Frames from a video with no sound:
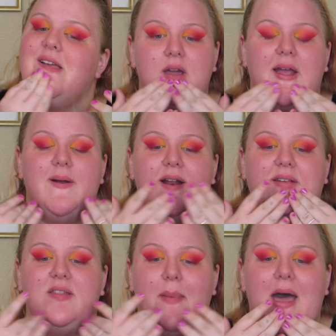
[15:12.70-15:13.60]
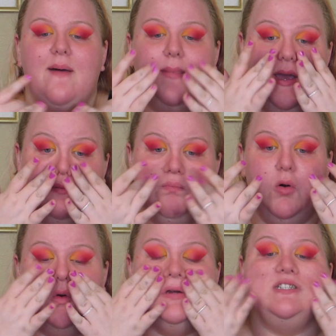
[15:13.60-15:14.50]
Alright, right off the bat, my
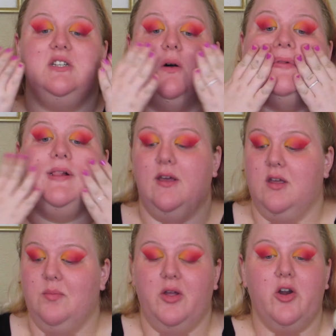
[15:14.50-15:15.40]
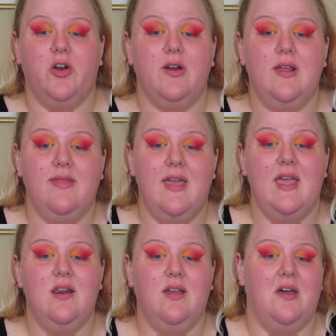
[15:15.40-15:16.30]
pores don't look blurred or
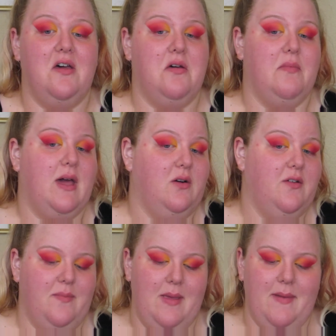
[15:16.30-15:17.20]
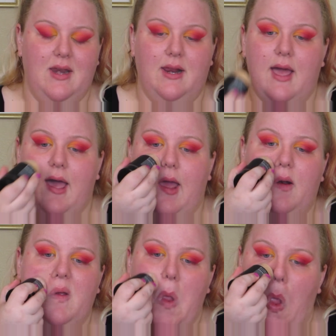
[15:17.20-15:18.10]
anything. I don't know if maybe I need to
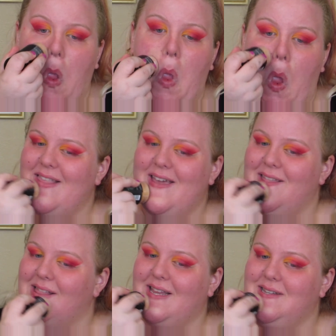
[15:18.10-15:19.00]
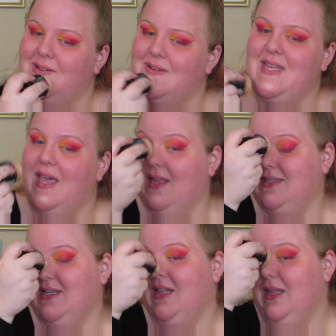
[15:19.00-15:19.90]
add. The other thing too is like
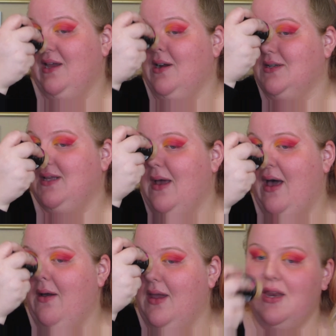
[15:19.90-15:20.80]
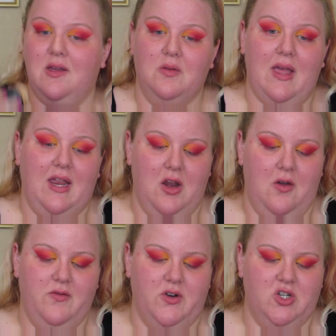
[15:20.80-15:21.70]
it's clear, so how can you like
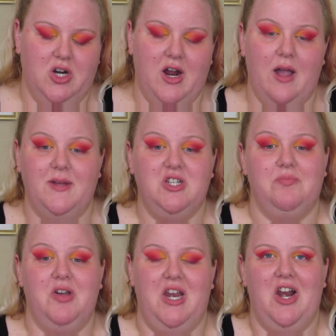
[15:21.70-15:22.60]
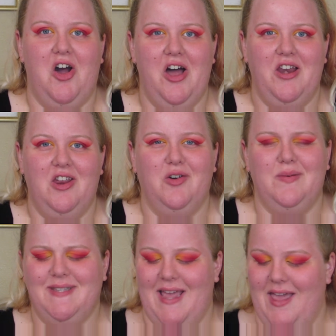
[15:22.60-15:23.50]
know for sure how much you're putting on, you know what
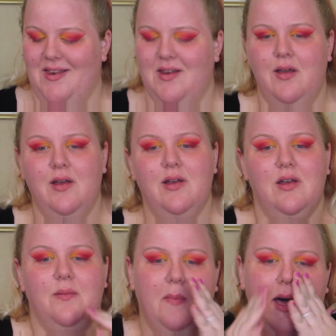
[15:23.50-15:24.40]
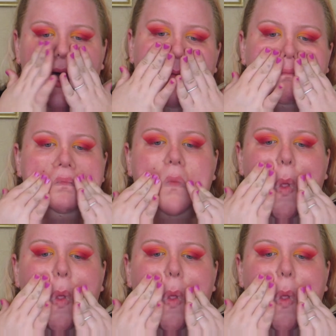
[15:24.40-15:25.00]
I'm saying? But